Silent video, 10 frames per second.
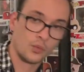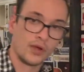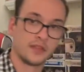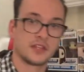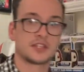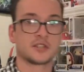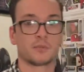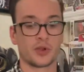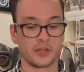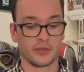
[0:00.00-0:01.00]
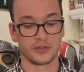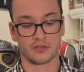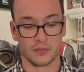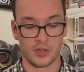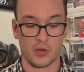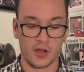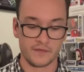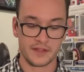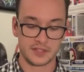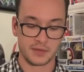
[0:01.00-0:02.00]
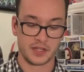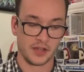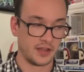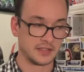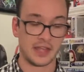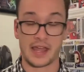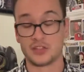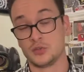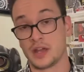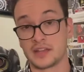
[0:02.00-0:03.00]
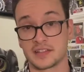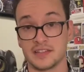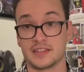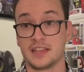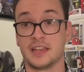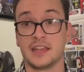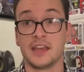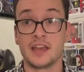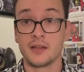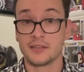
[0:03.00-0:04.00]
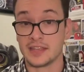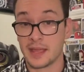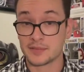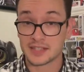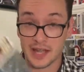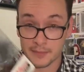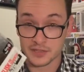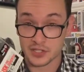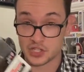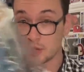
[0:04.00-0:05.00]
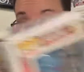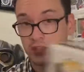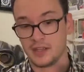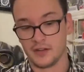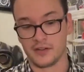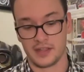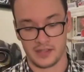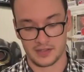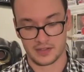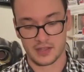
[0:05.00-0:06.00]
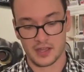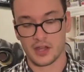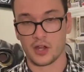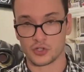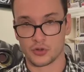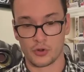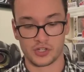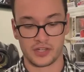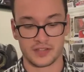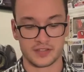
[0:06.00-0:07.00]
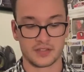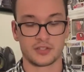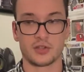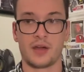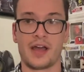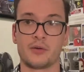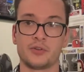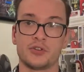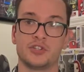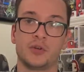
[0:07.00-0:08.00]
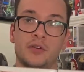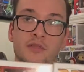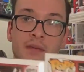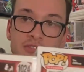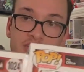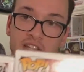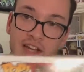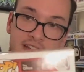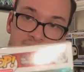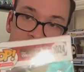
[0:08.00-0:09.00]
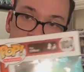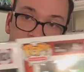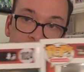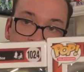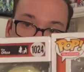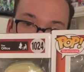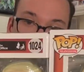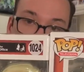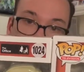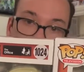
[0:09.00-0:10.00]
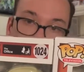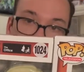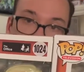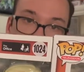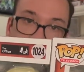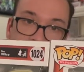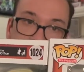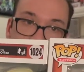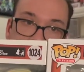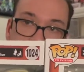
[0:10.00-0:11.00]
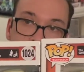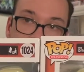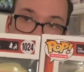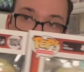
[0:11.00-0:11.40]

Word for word: with Sprinkles from The Office because, as you guys can see, GameStop's shipping here is atrocious. So I ordered two of them just to kind of see uh, which one I could get in better